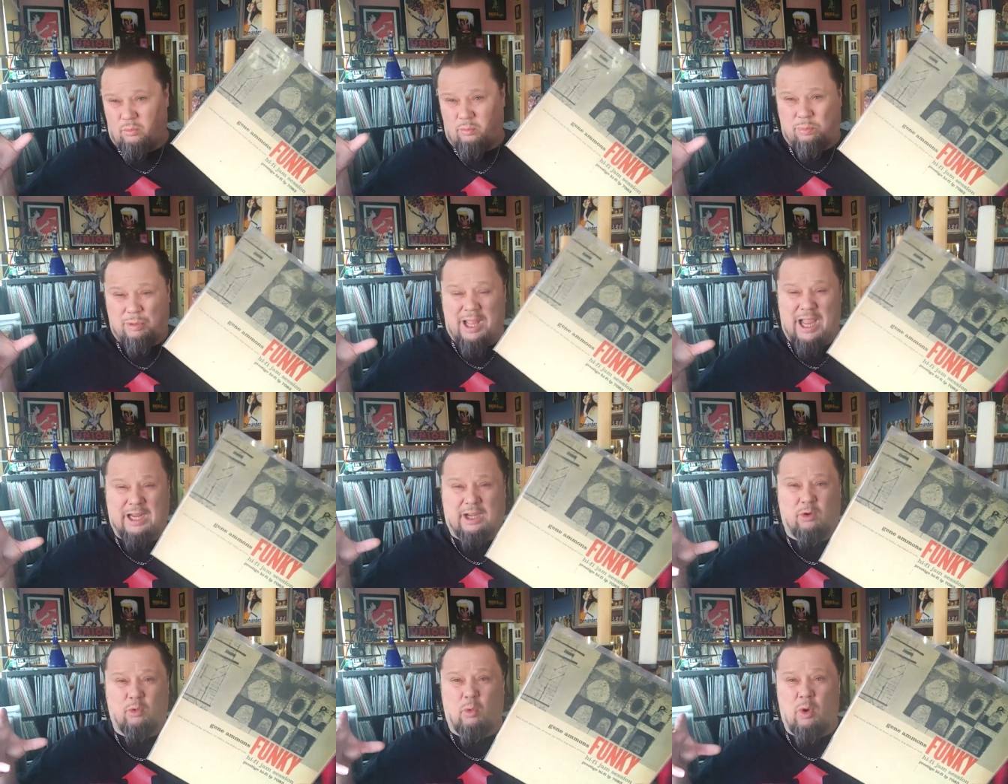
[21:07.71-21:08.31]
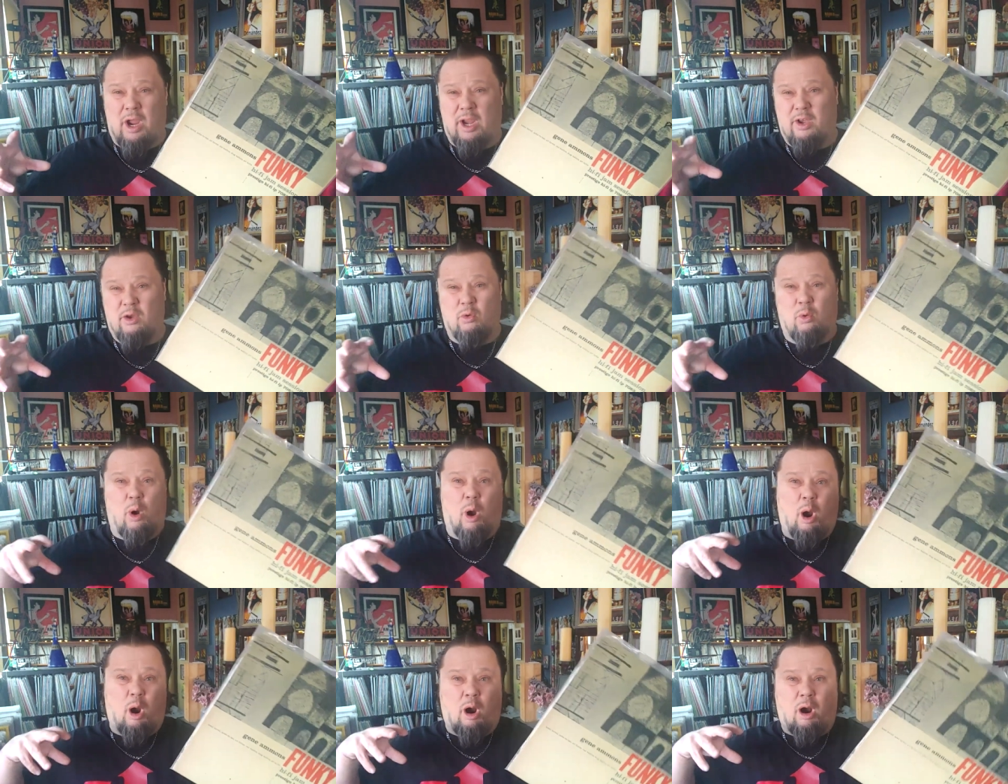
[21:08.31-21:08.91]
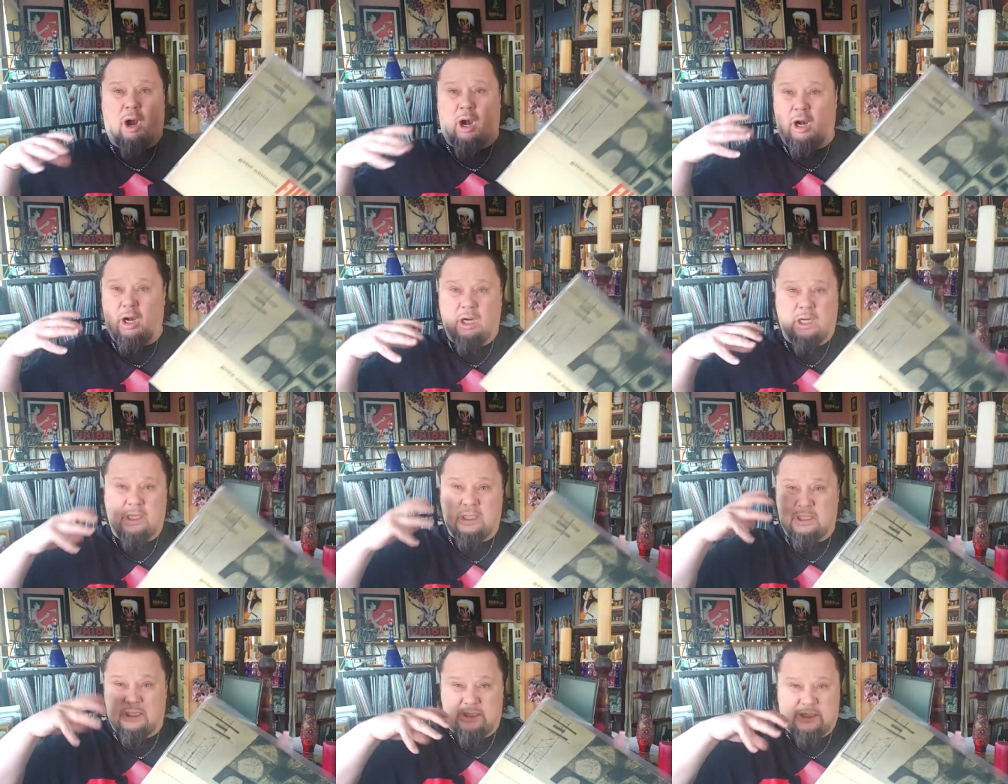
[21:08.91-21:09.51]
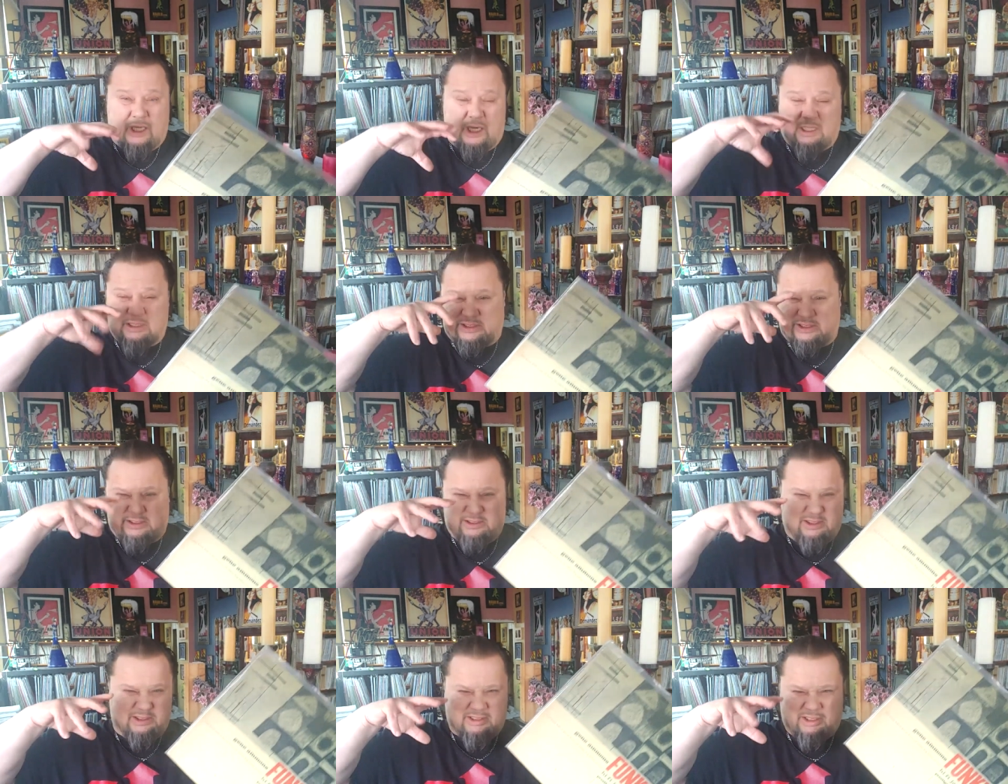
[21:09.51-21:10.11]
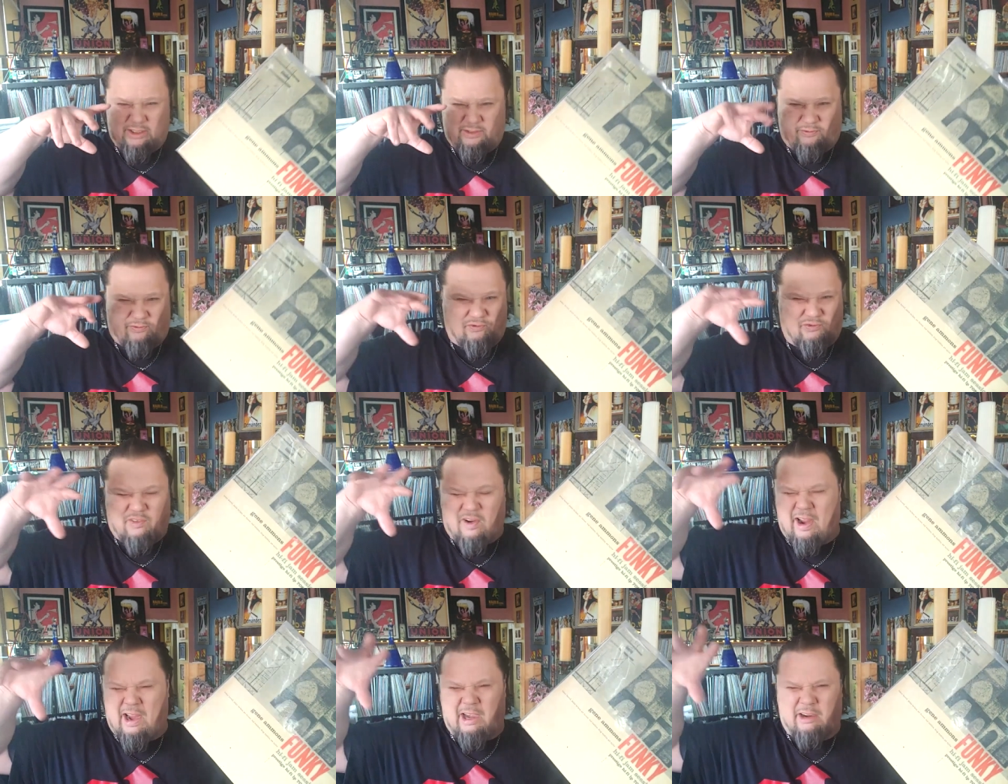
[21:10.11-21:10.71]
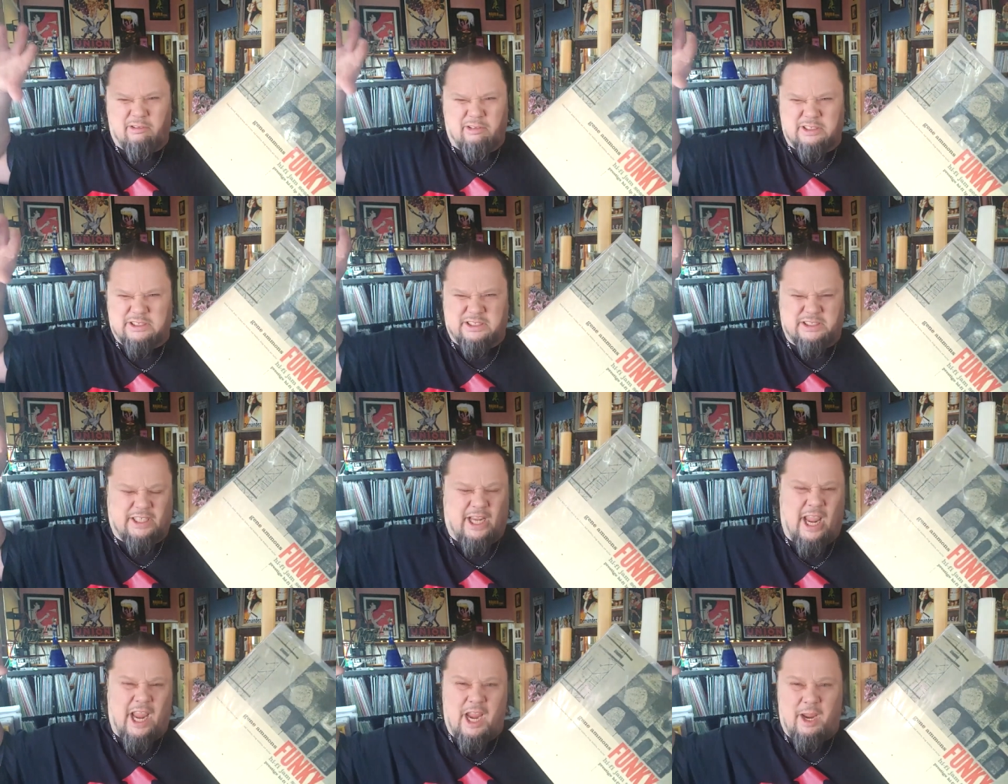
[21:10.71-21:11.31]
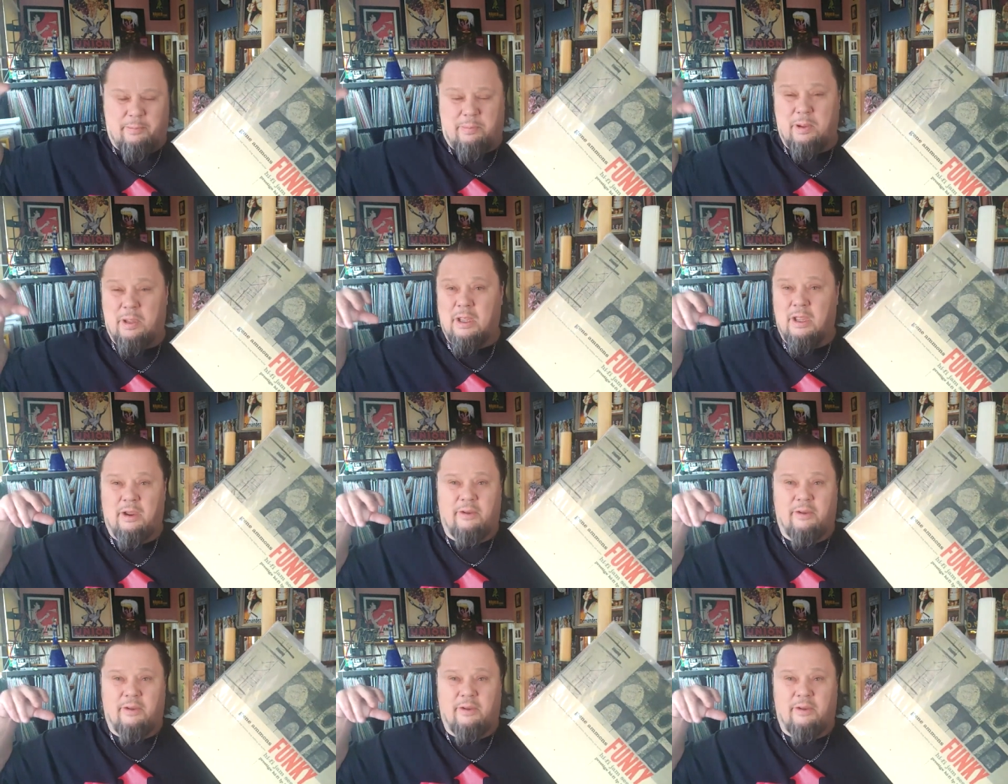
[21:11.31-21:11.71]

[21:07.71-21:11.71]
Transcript: black and white noir uh, there's a fire escape.